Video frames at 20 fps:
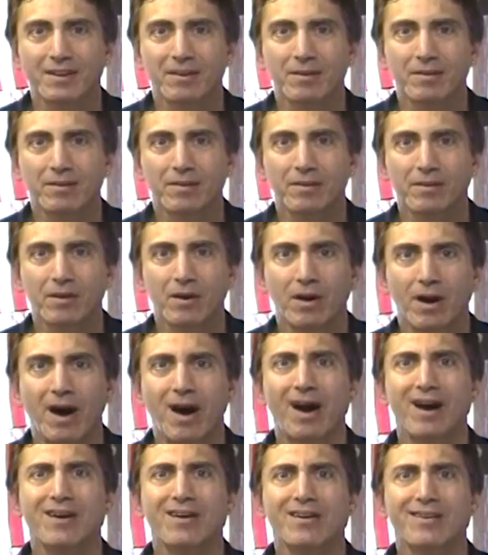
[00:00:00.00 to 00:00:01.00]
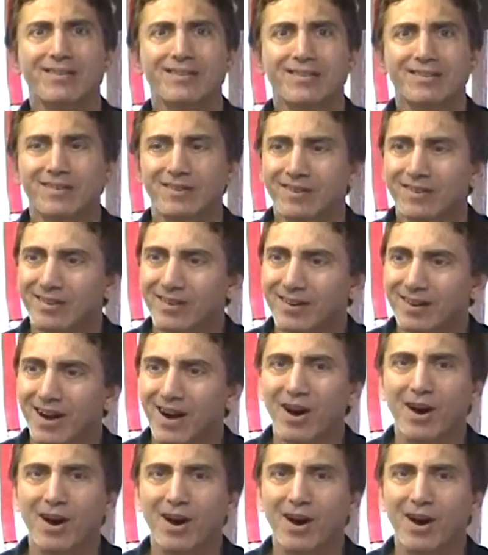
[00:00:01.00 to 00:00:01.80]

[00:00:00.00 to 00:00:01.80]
pipe. Arr!